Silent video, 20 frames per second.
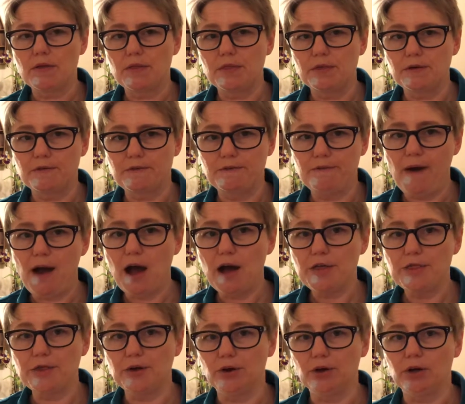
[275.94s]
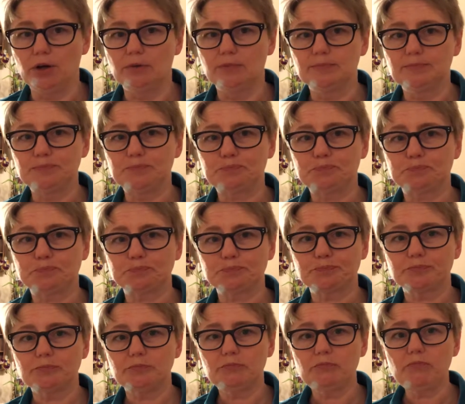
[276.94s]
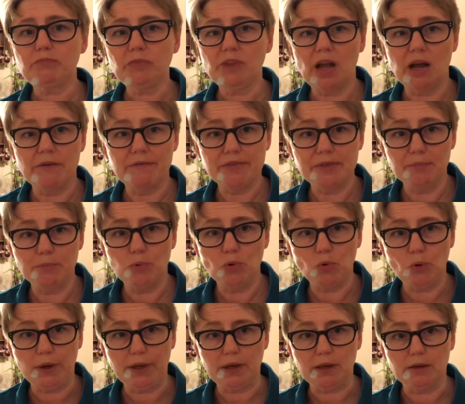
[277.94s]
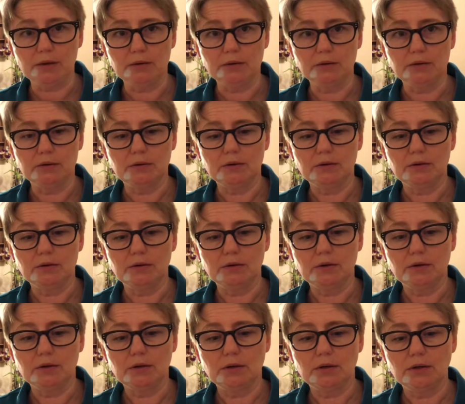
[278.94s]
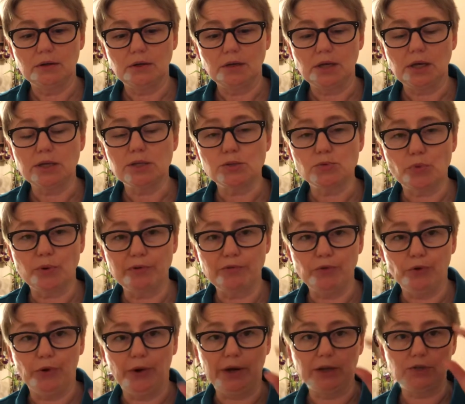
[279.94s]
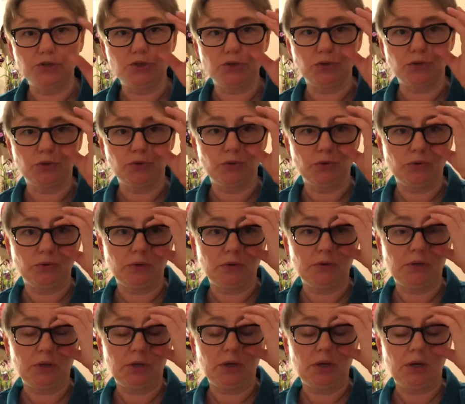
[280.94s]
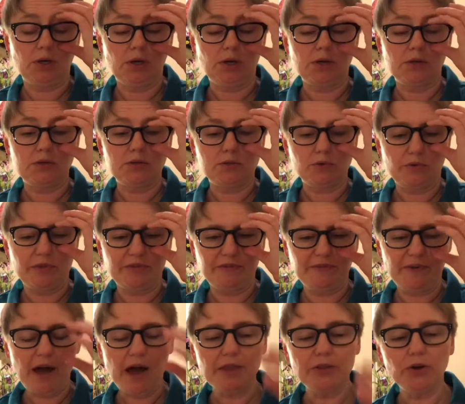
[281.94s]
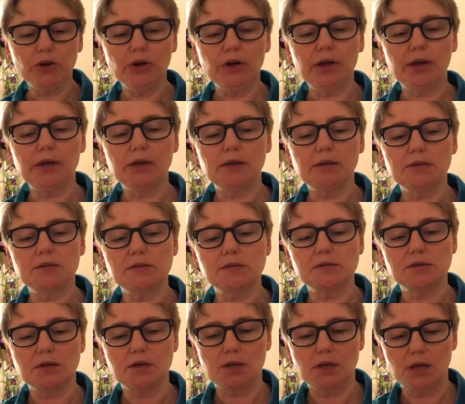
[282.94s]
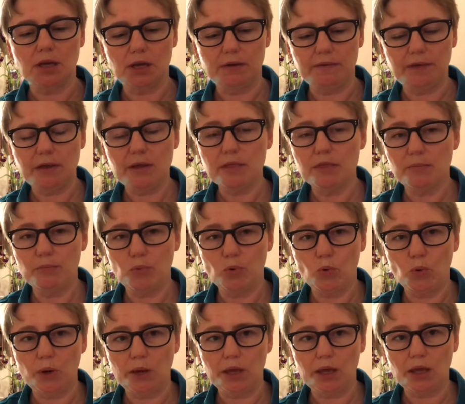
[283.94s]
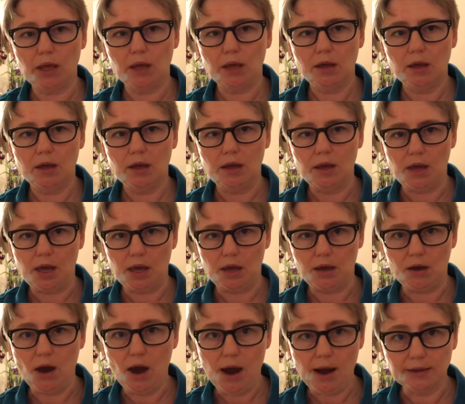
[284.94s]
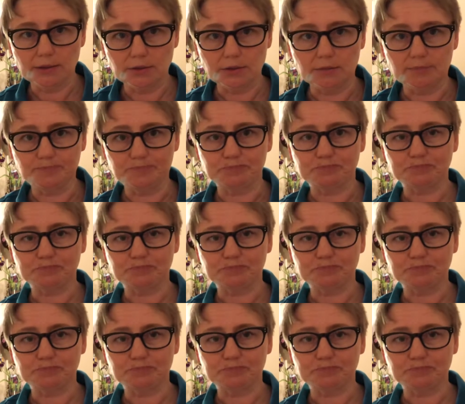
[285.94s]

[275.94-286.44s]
the father of the boy is referring to? So the father is giving the boy a gun,